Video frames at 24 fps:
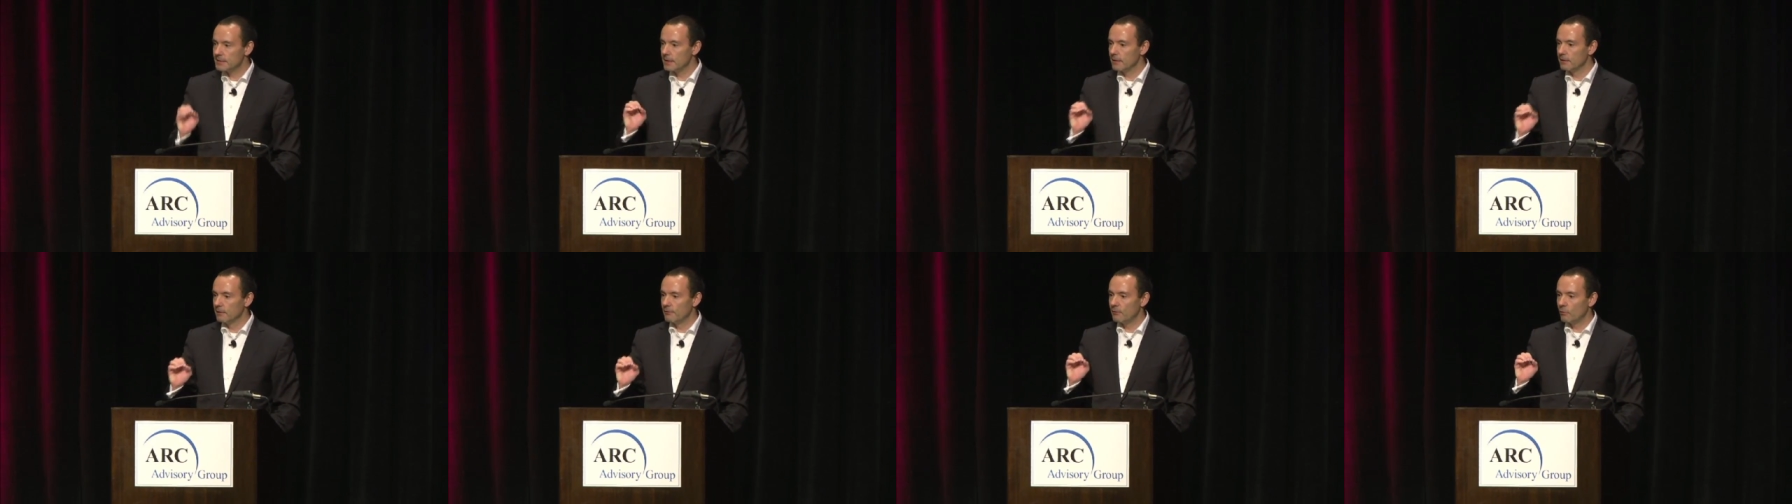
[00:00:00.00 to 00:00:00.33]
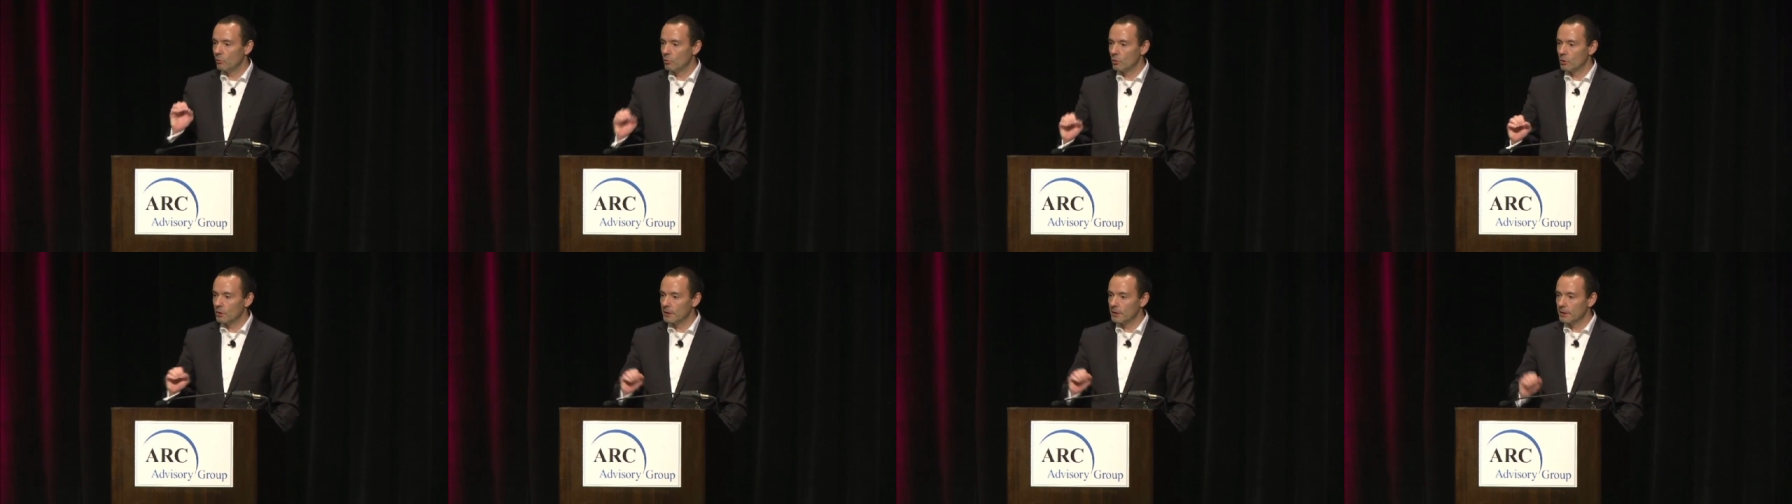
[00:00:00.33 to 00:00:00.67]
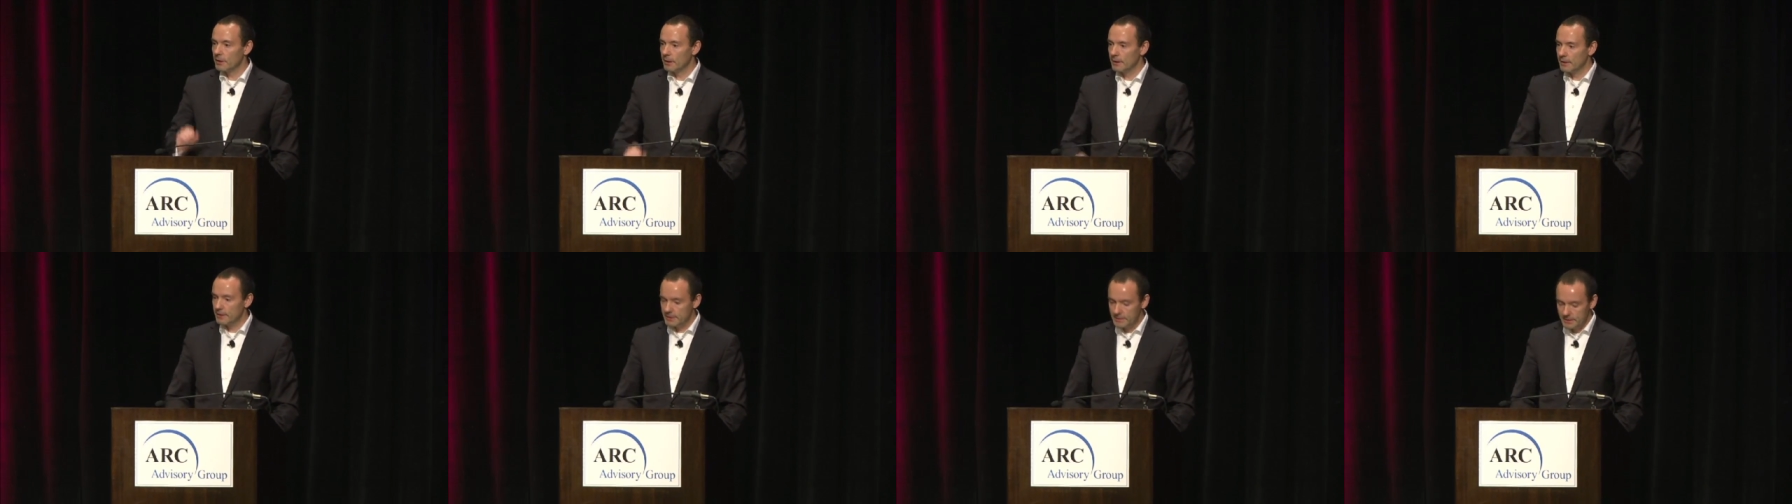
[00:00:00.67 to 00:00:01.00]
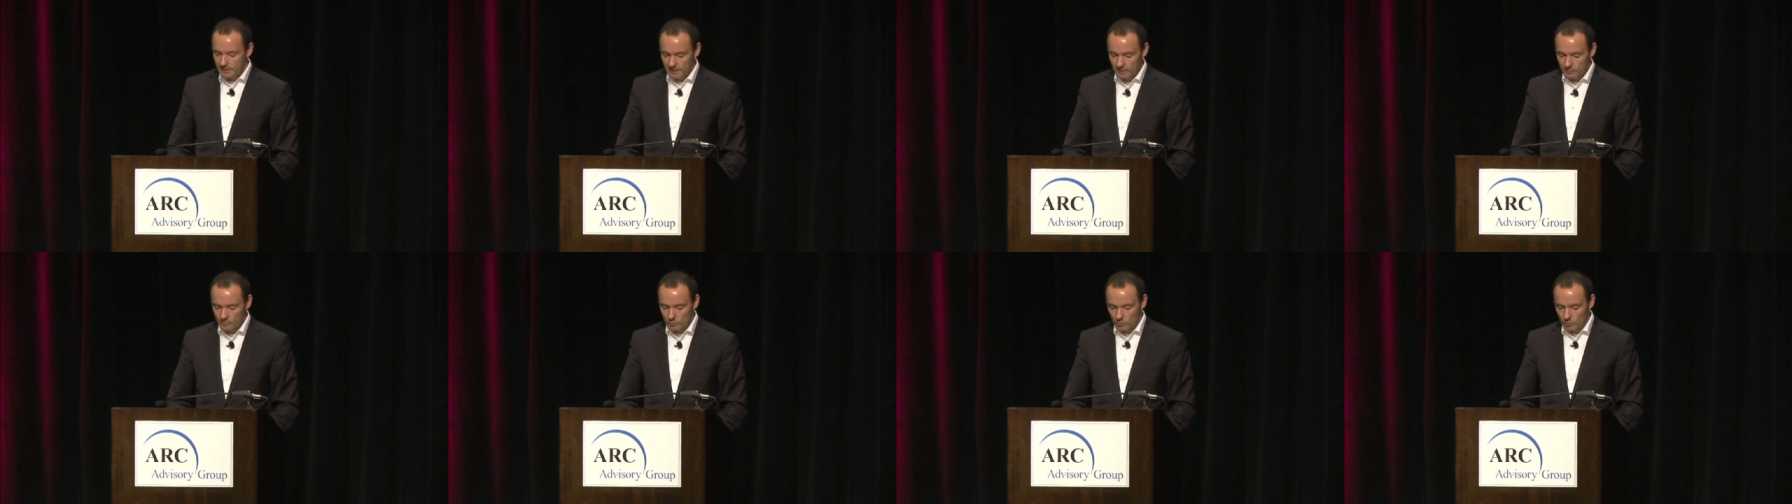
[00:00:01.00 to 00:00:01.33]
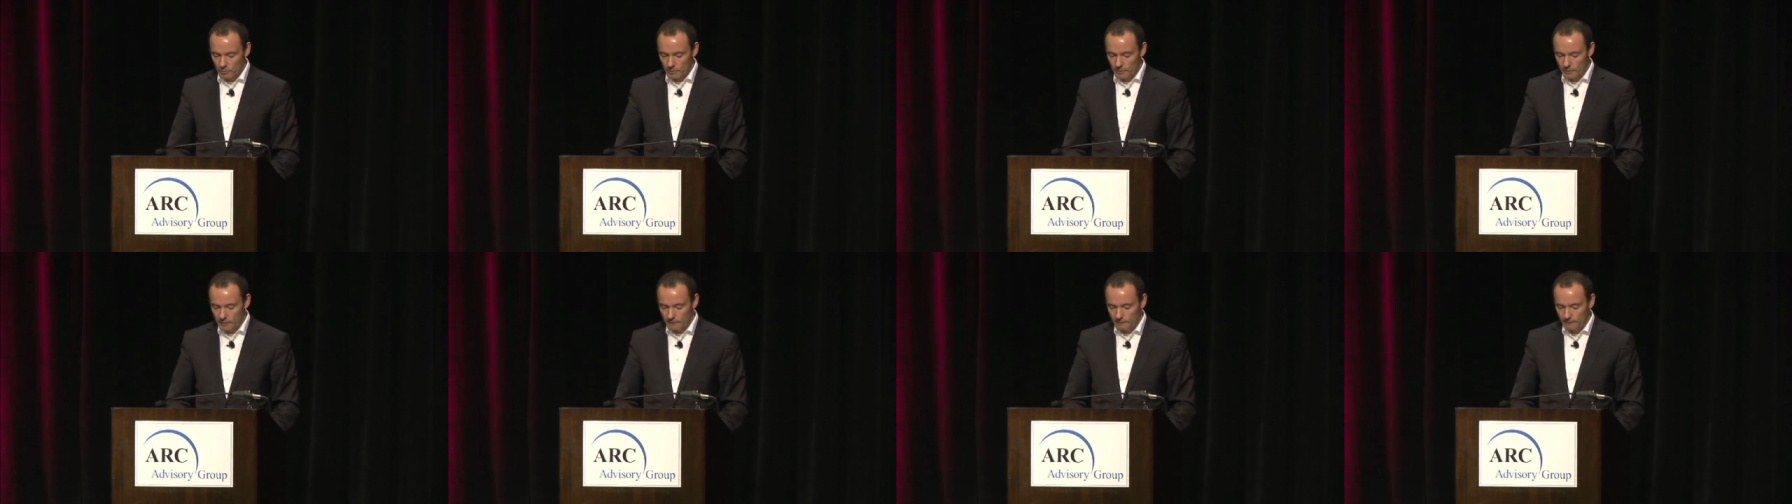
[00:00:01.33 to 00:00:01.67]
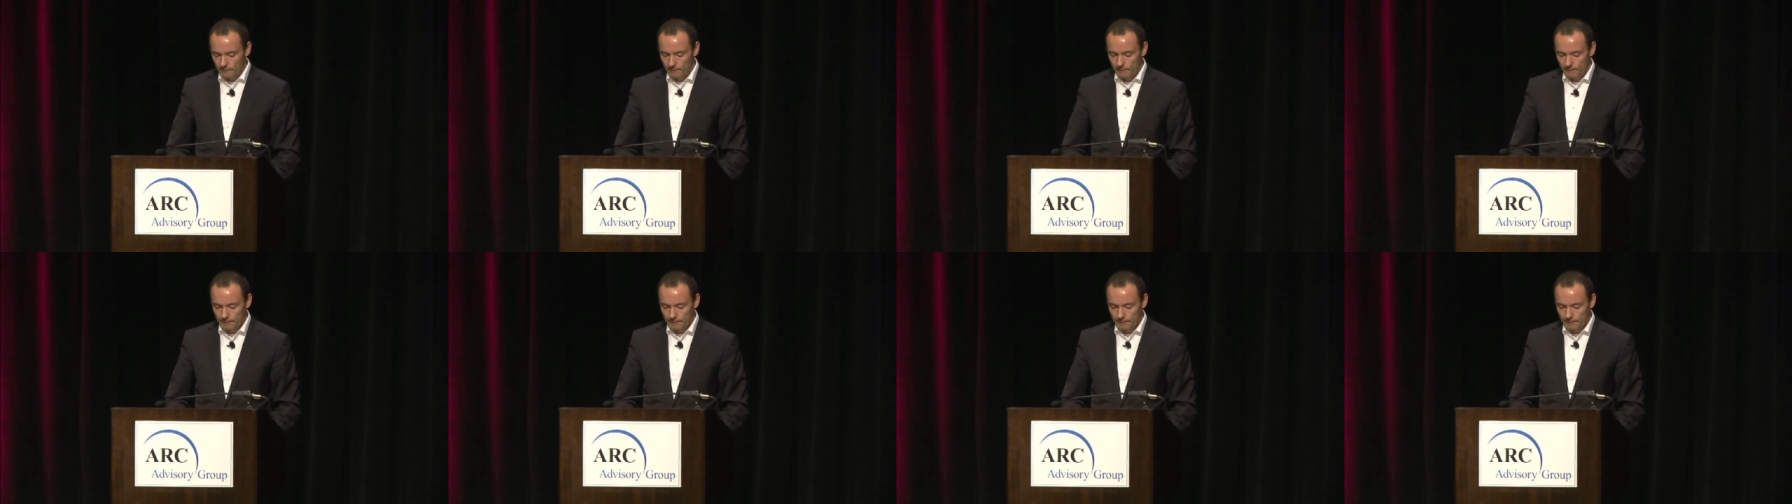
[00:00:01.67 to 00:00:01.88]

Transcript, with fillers: self-organized network